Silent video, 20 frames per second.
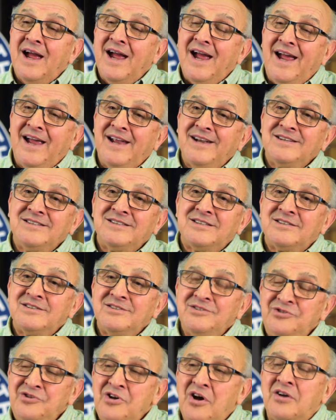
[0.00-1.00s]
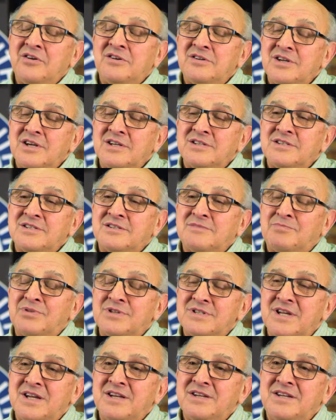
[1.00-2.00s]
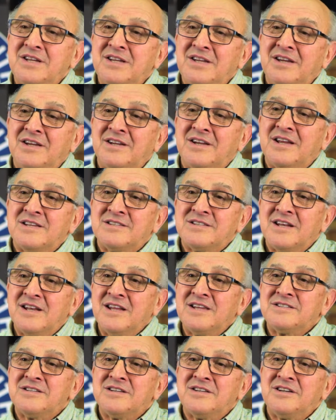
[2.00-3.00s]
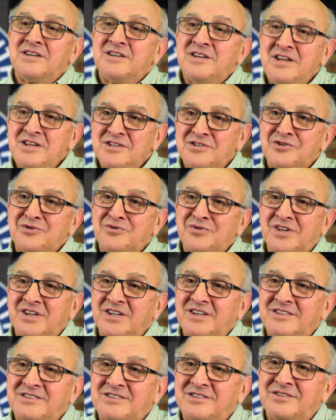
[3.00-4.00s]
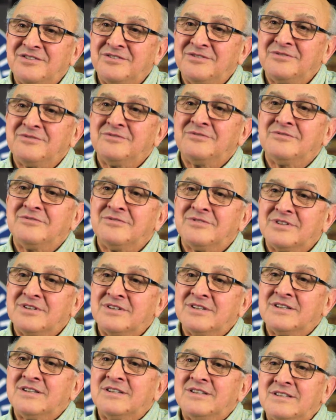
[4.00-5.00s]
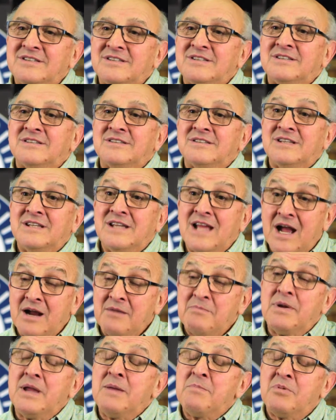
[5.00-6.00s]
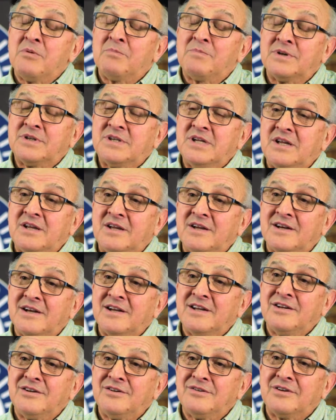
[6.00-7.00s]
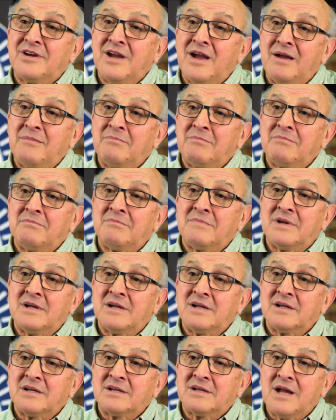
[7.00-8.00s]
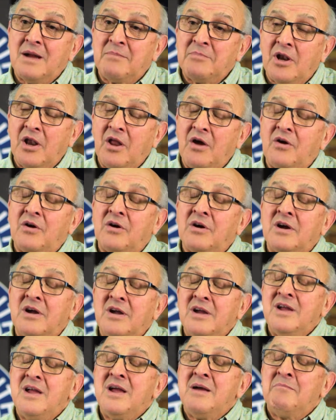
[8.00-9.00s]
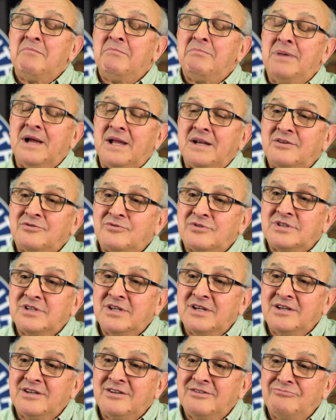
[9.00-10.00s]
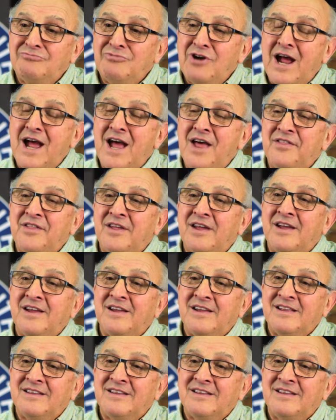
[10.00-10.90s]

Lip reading: And not just presenting it as a lesson in history to the young people particularly who come along, but rather